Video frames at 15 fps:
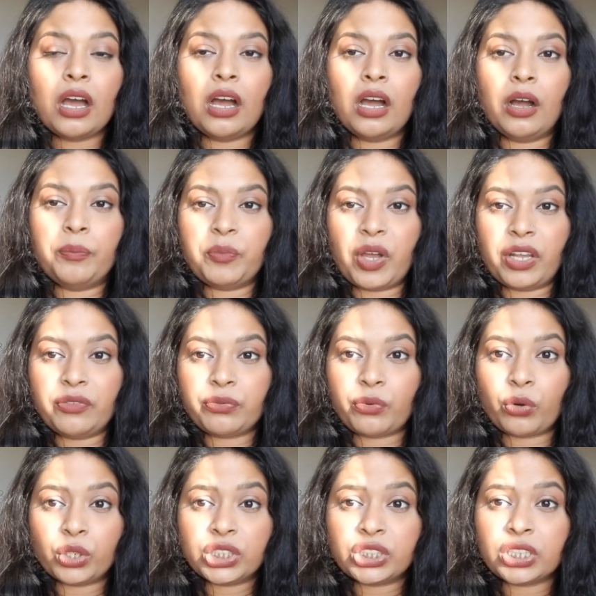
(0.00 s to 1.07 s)

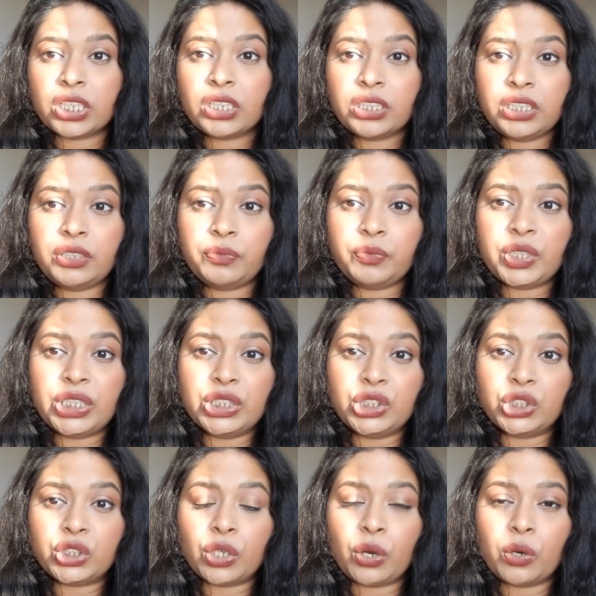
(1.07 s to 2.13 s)
Unfortunately, we
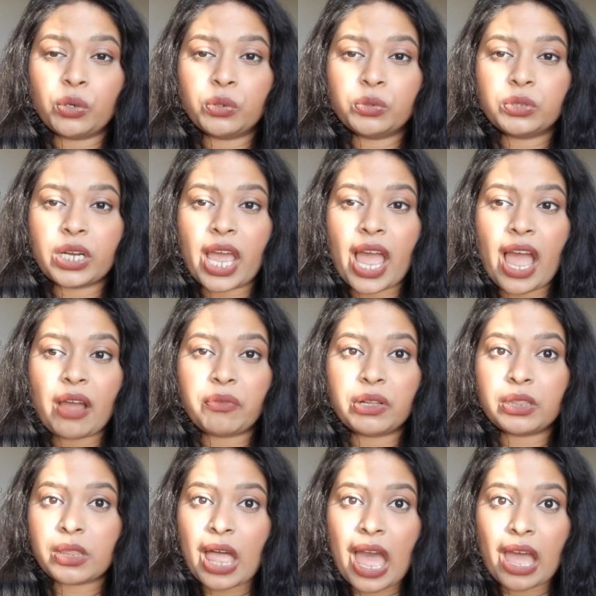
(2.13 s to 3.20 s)
don't have a
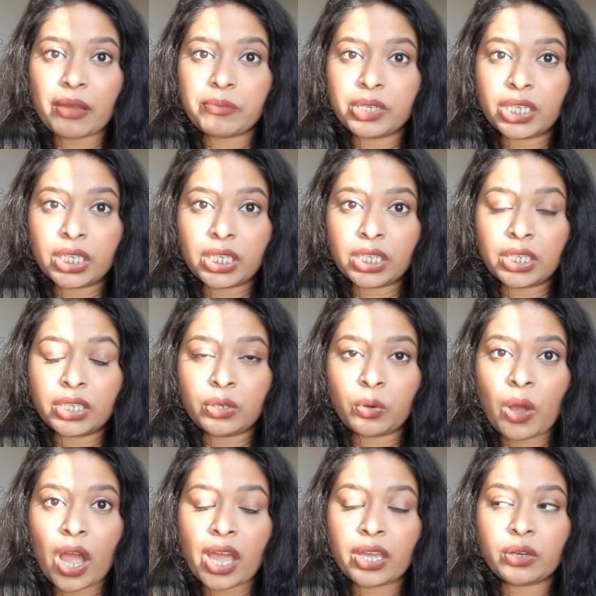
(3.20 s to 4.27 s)
lab here in
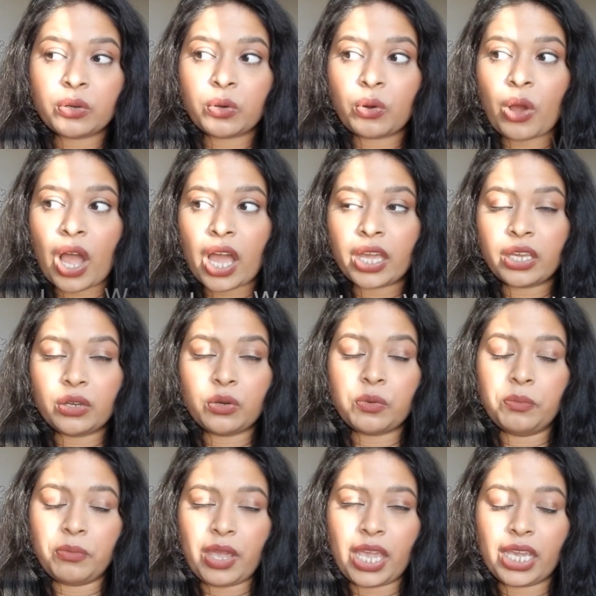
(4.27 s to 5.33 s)

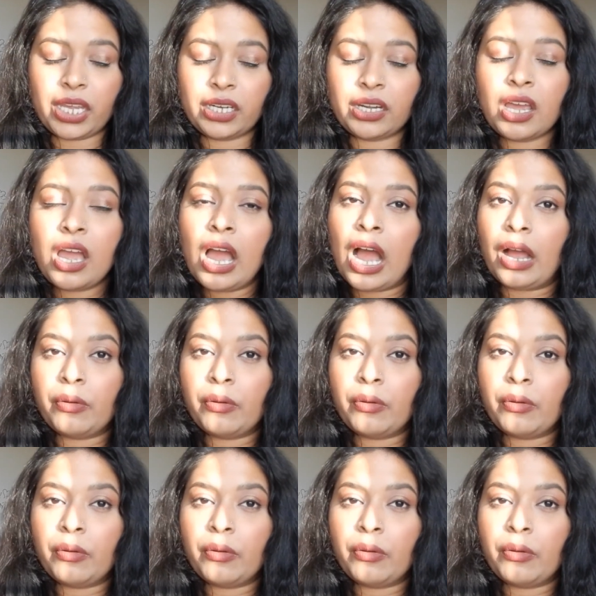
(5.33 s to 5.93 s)
Ohio, Maine.